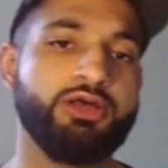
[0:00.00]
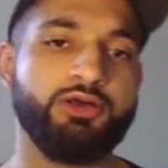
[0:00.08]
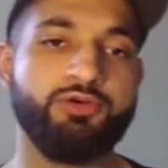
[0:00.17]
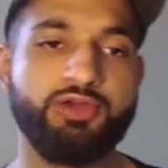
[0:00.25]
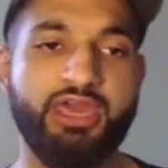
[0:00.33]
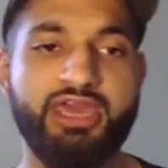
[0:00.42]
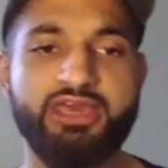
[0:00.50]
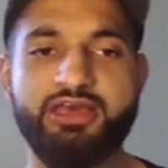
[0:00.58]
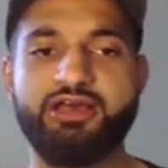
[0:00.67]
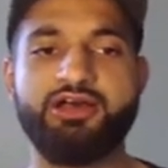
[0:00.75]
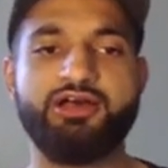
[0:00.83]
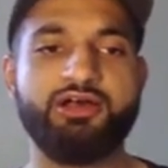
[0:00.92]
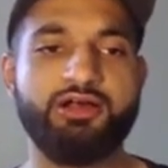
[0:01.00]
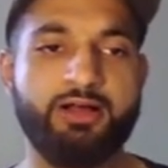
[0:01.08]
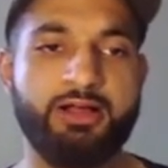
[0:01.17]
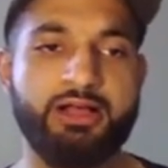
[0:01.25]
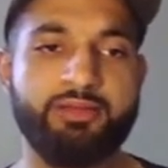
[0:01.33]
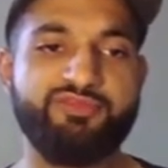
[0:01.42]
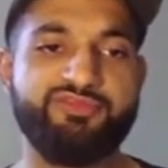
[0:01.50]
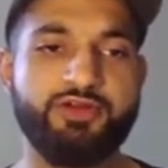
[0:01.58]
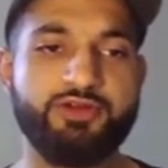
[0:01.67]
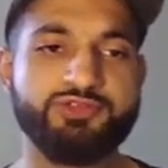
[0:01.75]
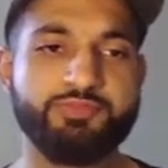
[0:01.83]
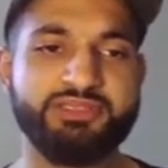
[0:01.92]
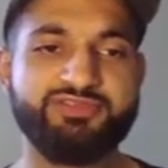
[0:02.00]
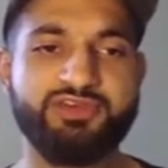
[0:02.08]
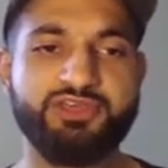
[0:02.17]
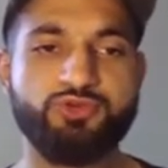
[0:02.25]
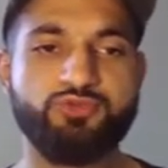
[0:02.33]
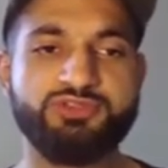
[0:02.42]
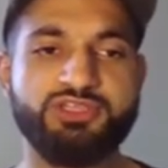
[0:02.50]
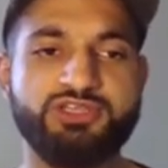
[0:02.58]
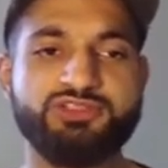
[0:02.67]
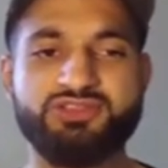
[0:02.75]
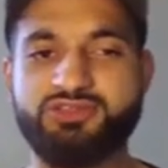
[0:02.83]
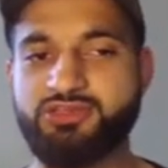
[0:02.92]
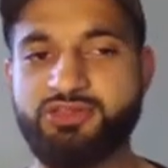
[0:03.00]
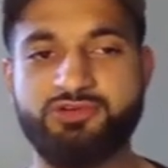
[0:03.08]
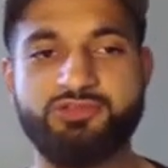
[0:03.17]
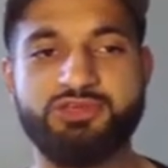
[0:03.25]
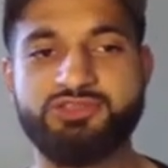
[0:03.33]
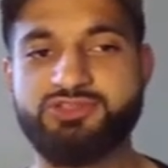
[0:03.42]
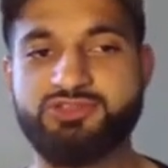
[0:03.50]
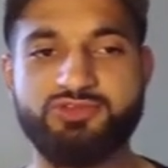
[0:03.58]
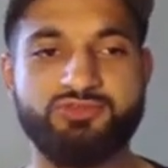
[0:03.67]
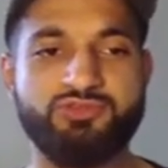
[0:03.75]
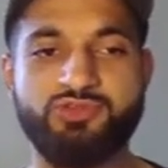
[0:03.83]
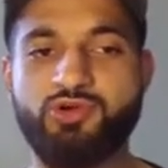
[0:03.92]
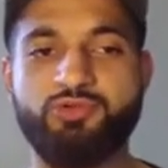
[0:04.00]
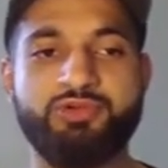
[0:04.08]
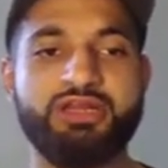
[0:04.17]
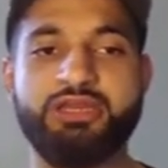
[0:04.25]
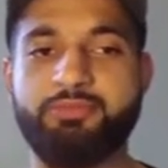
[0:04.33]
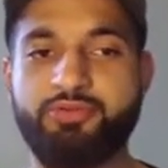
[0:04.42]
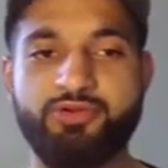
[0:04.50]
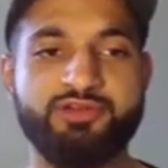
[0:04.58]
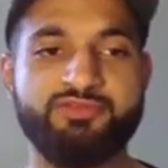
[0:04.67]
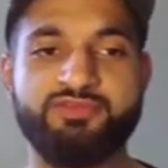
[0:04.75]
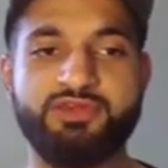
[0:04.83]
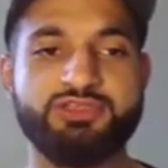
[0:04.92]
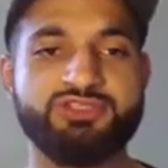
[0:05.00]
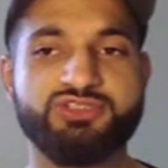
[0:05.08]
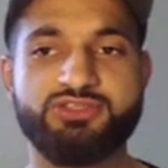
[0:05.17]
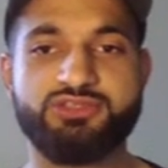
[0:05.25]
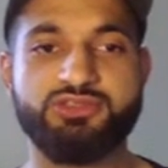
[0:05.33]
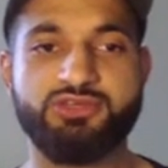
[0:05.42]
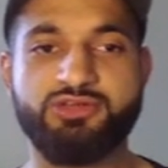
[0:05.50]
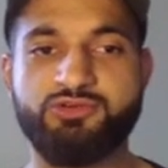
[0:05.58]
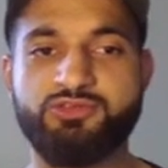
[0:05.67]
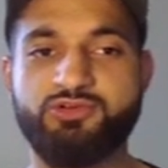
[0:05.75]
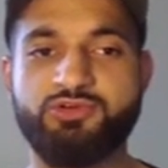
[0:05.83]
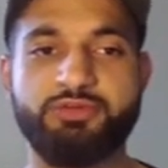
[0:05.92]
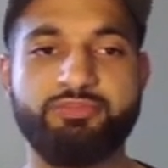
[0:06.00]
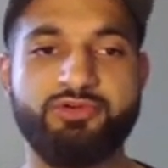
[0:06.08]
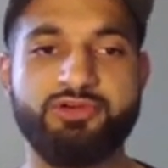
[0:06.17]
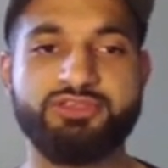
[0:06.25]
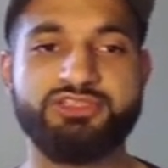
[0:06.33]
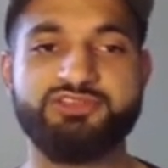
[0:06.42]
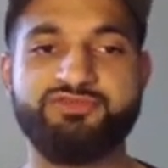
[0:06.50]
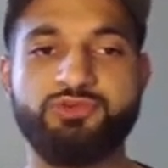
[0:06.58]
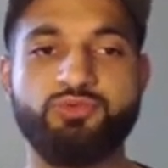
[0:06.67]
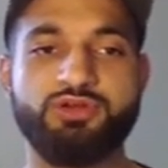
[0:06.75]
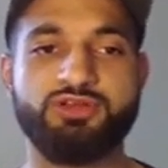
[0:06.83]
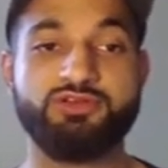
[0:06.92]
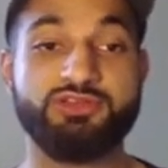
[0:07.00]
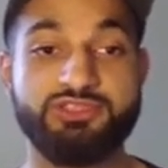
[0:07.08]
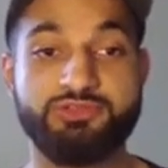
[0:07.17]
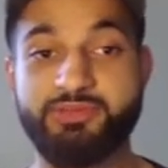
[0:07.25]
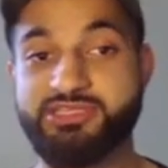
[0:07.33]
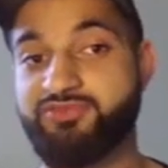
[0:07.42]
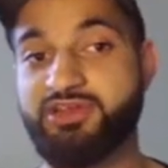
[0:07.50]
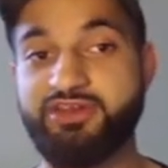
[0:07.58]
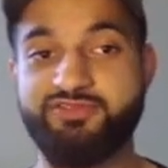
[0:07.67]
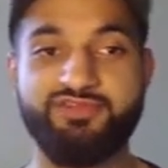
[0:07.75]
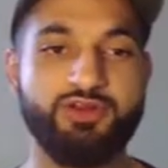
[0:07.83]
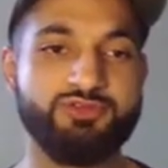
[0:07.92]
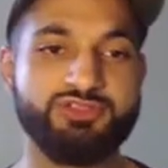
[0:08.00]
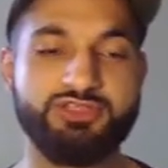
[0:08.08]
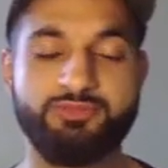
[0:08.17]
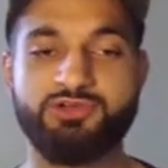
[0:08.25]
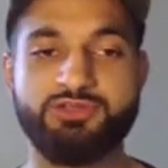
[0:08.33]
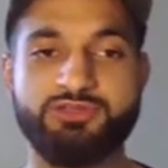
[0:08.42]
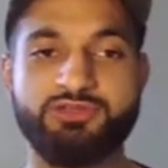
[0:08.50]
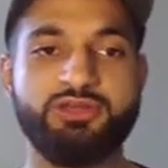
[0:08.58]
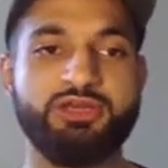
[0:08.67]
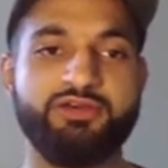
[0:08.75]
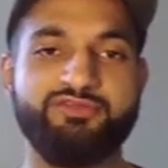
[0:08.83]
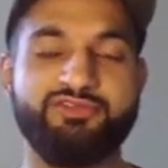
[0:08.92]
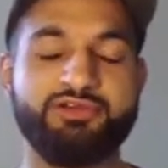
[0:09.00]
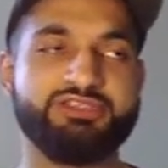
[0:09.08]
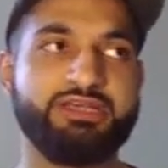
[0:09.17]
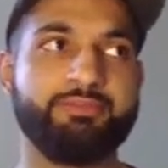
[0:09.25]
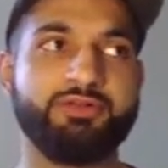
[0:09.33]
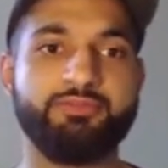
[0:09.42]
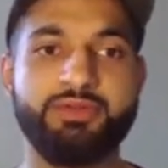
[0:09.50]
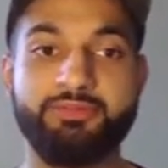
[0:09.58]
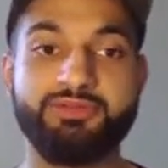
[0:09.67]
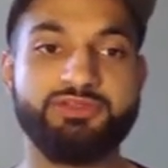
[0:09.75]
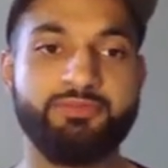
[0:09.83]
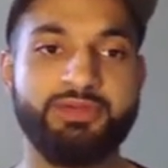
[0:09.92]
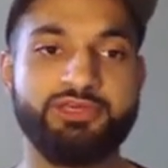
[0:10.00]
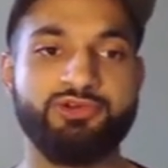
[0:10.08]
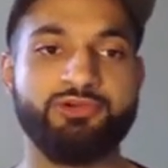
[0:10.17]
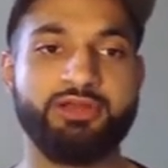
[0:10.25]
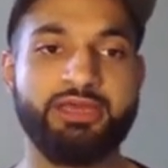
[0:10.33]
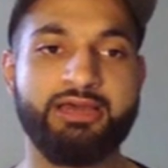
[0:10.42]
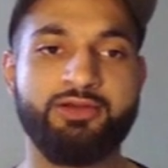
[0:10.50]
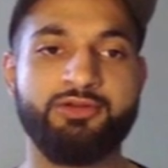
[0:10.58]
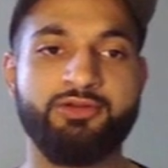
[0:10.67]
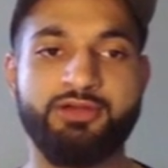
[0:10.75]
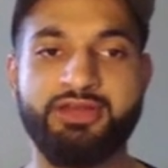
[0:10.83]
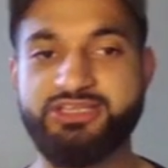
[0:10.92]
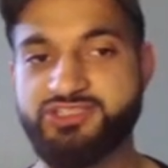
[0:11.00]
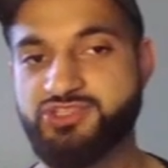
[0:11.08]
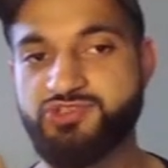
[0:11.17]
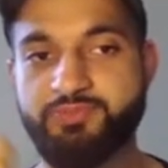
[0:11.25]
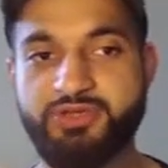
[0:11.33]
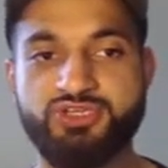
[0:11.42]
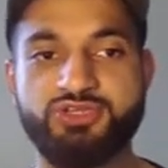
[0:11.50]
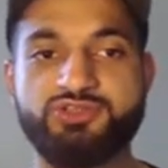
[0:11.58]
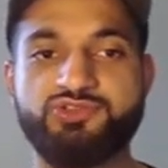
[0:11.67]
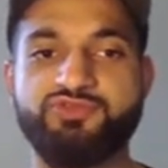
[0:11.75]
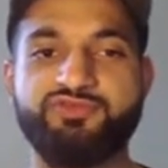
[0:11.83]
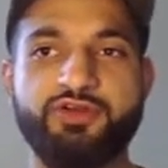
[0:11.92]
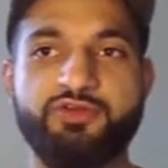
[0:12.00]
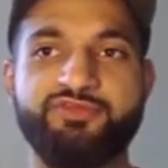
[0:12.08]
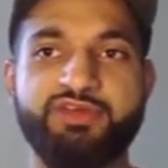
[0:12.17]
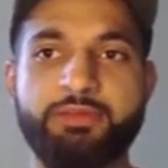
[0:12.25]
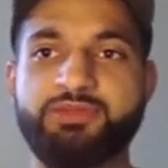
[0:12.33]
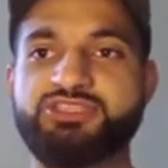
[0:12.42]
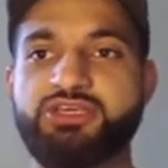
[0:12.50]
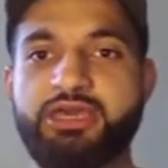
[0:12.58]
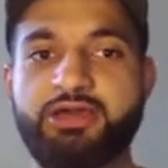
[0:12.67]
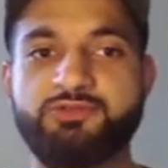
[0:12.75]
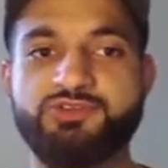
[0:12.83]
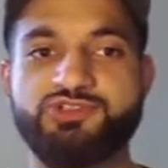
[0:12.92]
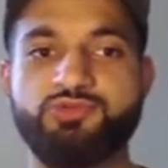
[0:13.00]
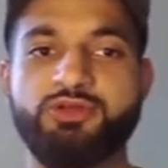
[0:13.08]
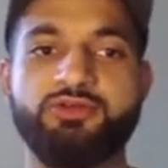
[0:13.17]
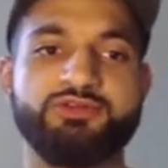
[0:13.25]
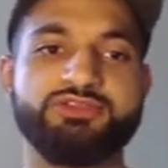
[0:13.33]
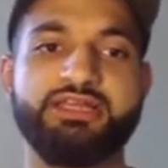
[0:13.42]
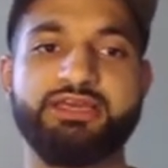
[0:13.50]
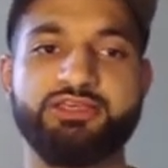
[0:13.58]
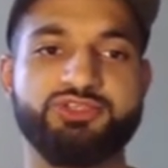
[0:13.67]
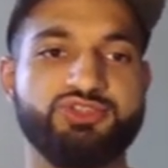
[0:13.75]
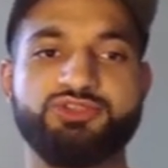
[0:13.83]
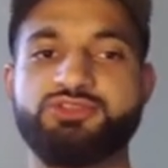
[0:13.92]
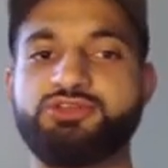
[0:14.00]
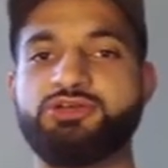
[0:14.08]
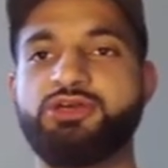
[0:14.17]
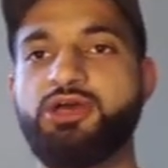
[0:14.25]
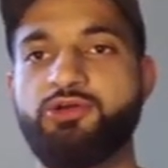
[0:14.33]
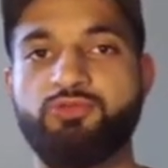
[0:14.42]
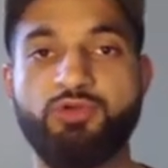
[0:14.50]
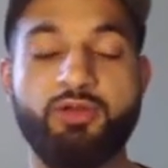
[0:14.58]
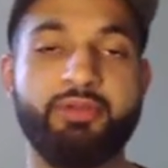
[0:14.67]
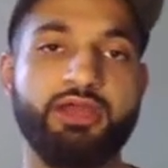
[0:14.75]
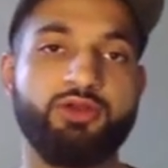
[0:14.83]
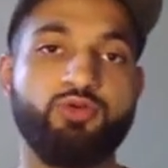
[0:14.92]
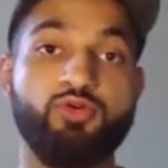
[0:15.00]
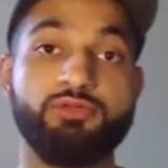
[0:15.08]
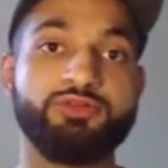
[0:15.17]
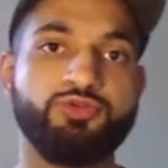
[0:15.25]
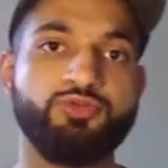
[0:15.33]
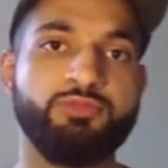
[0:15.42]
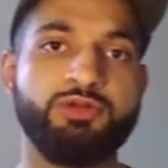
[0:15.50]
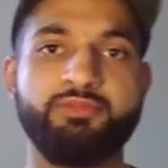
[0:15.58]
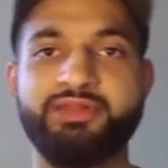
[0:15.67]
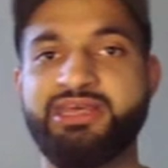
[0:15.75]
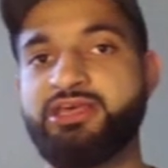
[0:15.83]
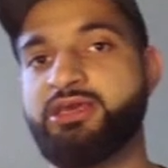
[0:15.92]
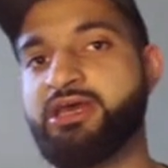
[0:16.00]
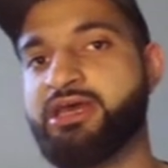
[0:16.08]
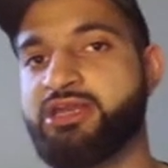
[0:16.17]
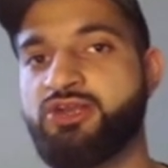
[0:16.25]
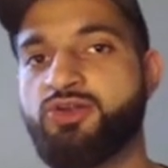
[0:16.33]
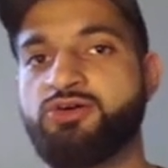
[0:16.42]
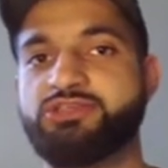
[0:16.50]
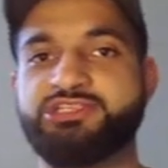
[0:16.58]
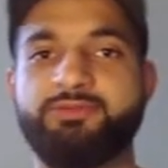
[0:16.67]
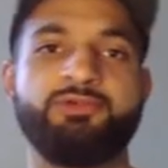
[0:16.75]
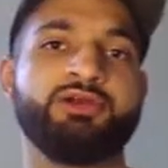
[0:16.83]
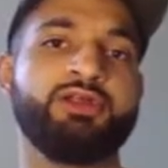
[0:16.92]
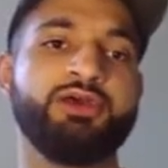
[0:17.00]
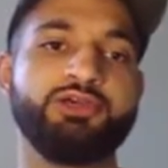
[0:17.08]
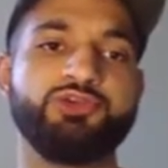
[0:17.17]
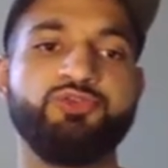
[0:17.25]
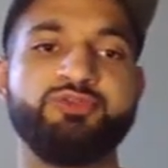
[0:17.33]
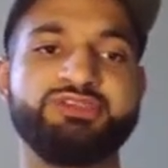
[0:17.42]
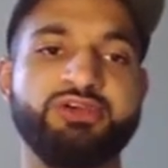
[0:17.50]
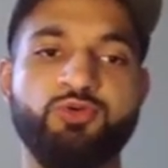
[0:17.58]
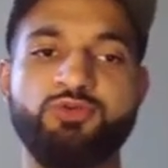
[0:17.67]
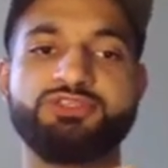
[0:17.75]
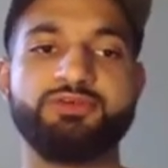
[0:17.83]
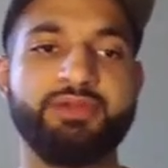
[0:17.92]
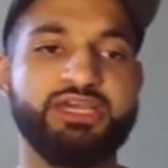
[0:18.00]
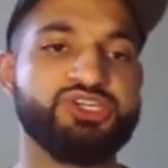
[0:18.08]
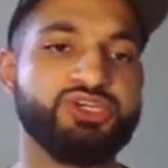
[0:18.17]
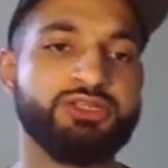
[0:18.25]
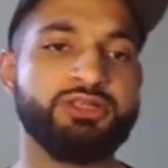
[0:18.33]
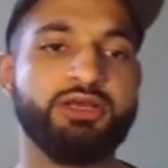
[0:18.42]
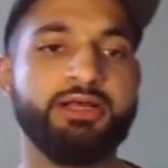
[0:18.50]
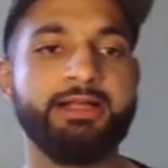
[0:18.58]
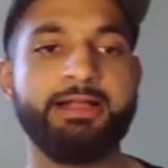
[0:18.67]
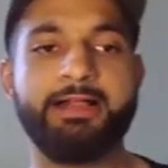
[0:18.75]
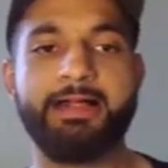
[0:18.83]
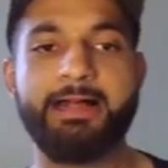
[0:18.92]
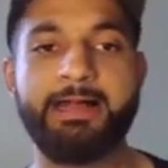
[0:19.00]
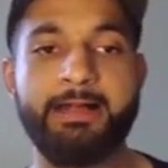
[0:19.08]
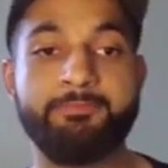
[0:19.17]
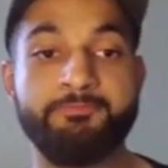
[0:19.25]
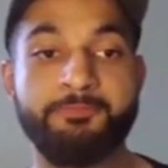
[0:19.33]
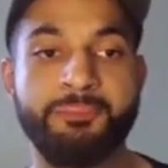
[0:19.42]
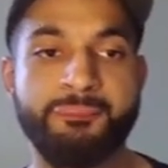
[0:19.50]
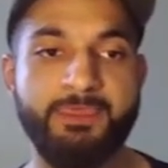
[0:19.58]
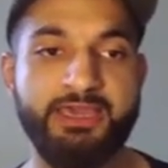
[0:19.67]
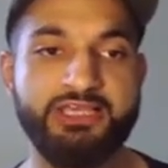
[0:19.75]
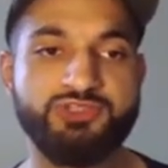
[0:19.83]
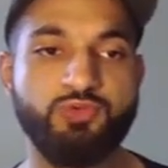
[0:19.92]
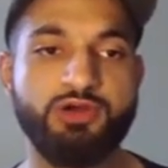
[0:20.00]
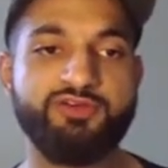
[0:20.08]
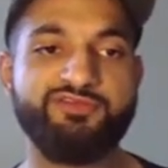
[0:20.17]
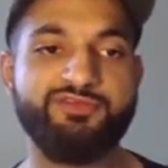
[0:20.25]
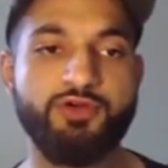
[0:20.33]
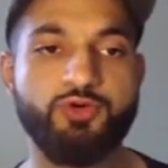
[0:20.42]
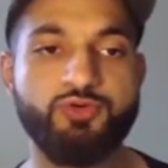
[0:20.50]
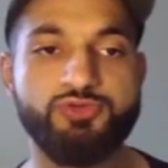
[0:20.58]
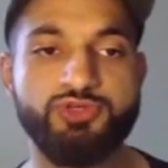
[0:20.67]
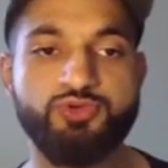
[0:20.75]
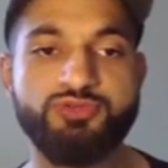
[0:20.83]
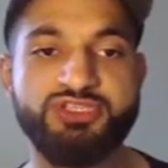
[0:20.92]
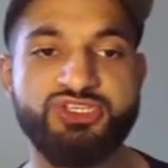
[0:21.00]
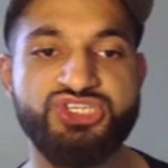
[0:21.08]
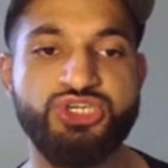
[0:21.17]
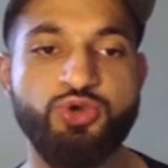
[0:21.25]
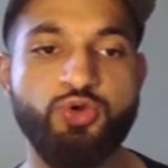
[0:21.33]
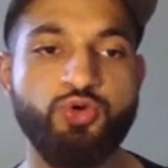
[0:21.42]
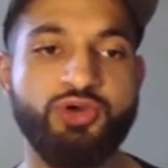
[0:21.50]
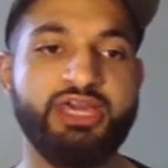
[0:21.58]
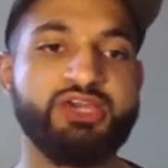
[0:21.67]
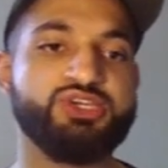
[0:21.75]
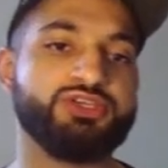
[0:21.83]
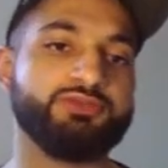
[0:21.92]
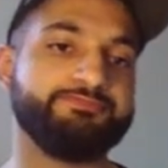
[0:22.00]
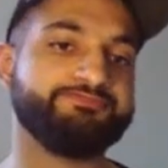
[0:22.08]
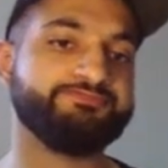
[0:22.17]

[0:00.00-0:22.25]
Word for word: Okay, um, follow specific users. You know, there's not really a point of this. You know, the only point is if you want to specifically follow someone. For example, maybe to make your account look less suspicious, you follow famous accounts so it looks like it's just a run by a normal human being and not someone using automation. Um, here's one, follow using geolocation.